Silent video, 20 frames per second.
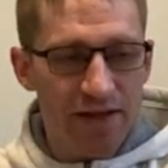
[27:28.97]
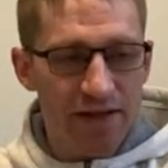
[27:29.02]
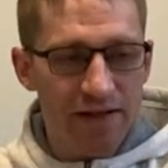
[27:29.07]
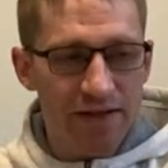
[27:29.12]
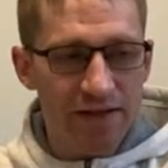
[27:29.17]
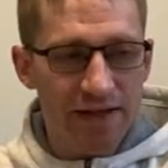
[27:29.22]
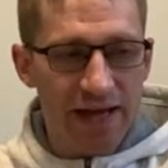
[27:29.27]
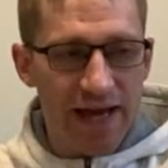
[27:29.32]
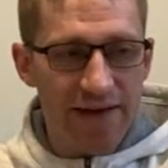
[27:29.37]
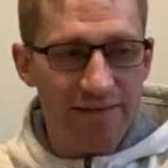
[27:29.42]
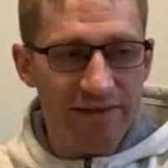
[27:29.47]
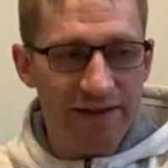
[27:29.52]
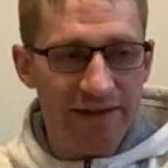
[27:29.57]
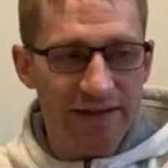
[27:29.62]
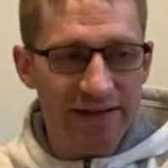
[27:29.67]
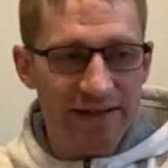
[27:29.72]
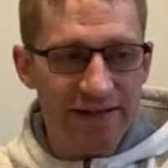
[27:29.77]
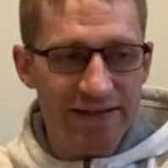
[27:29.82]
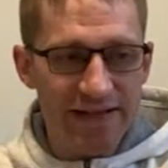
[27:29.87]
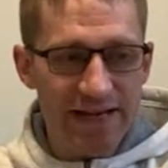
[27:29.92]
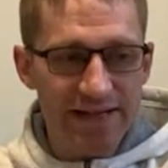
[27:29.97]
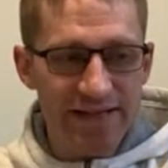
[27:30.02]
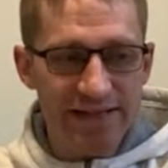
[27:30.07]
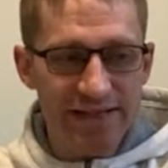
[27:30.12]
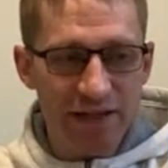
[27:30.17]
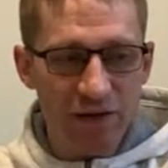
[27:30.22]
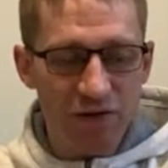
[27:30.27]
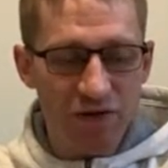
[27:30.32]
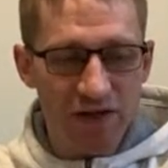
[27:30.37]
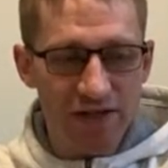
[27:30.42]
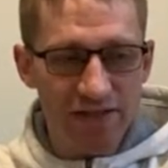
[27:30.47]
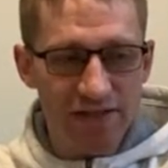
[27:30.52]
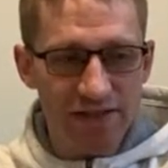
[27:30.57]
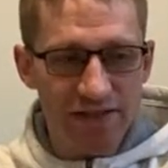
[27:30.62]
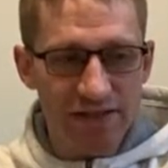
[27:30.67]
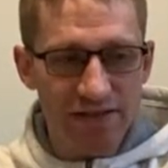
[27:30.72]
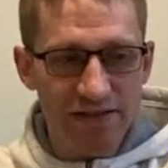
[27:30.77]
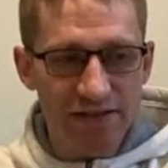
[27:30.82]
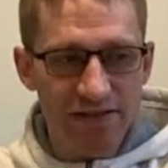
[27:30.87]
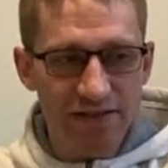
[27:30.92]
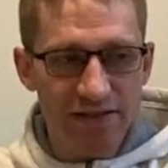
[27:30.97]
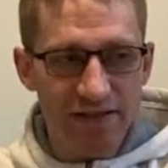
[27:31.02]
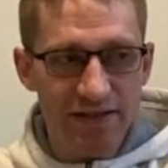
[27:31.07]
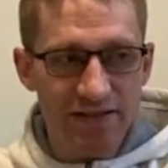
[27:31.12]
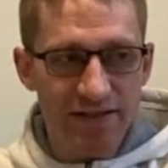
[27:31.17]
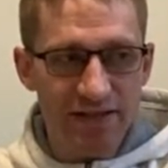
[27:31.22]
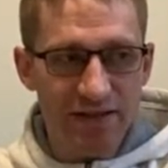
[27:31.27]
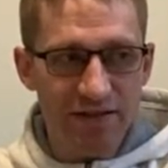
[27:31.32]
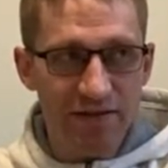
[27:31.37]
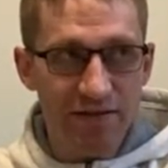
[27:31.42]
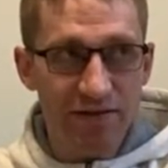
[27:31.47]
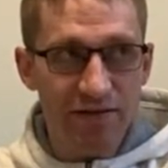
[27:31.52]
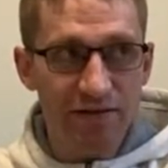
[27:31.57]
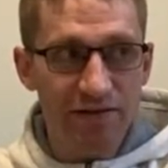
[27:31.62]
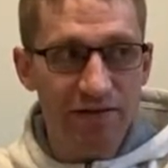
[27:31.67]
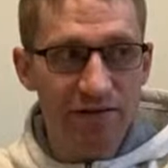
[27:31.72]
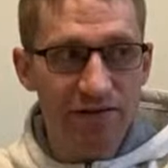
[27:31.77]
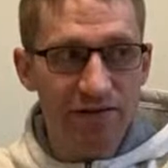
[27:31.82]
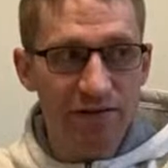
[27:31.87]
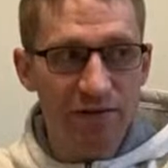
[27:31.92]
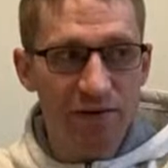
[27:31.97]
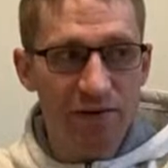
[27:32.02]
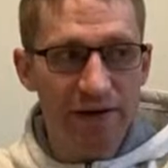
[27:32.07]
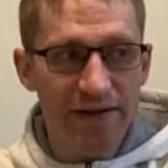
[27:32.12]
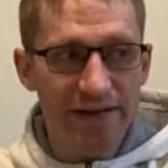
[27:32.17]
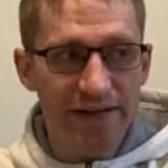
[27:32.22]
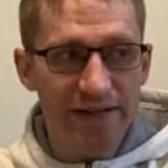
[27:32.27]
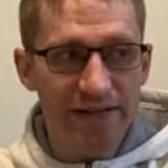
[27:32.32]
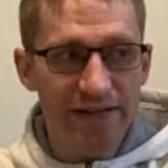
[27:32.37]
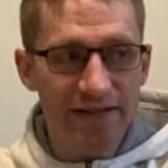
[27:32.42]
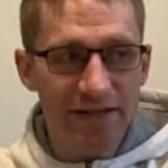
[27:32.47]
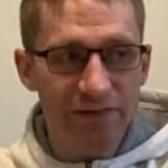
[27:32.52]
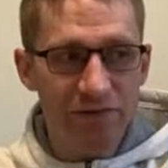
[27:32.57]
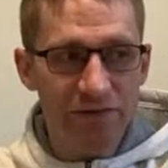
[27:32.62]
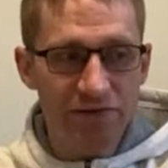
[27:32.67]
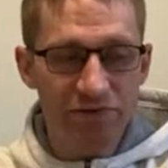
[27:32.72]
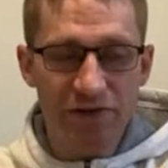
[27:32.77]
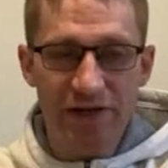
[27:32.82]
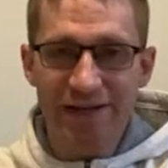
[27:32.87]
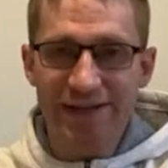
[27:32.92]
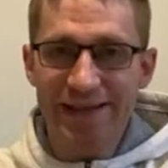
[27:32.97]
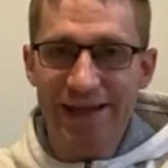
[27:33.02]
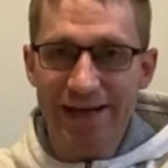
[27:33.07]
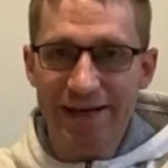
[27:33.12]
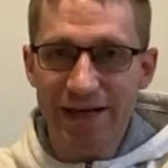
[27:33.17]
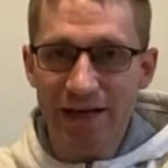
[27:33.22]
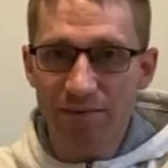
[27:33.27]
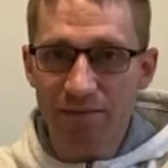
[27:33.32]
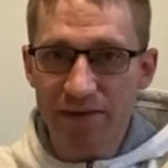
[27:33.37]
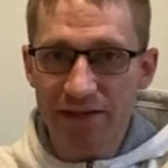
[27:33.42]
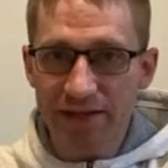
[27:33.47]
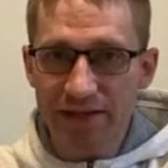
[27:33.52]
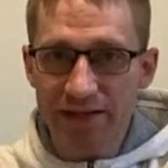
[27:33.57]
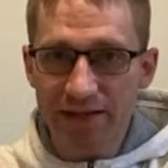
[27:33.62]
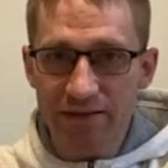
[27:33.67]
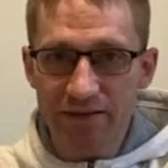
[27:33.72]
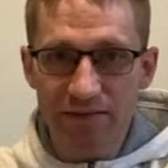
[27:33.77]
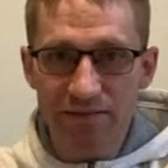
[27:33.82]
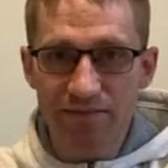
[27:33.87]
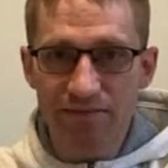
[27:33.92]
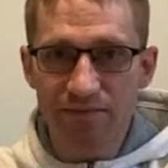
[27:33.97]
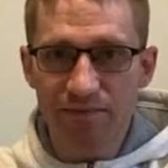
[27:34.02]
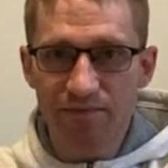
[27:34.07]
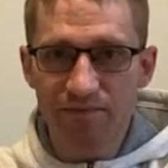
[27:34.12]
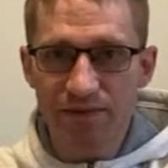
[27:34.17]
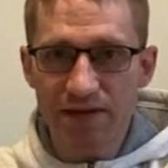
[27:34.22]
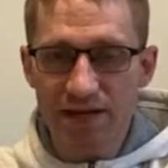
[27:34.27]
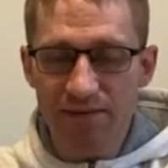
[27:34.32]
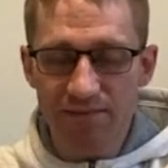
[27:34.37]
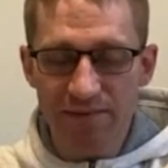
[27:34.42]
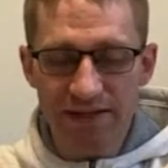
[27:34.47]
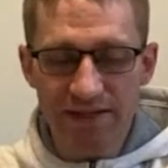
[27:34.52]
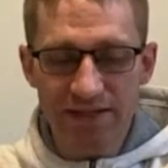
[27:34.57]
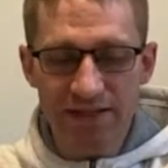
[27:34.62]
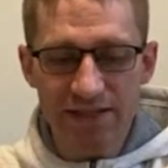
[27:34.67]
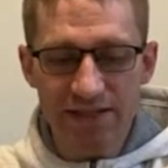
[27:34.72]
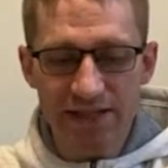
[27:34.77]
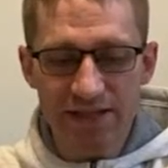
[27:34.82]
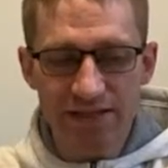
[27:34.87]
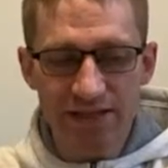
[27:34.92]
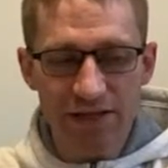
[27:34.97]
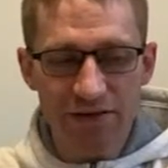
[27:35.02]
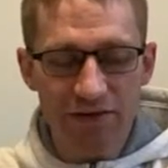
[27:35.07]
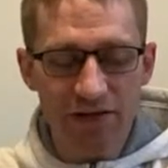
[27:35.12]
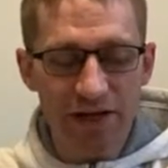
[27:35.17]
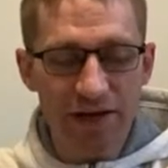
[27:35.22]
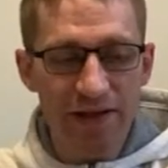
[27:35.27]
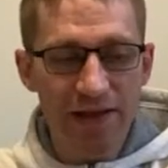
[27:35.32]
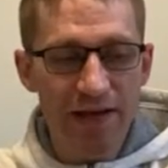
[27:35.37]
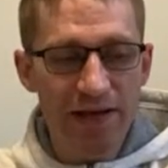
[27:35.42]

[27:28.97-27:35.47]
they have like an identity crisis because their whole identity was running that company or being busy, etc.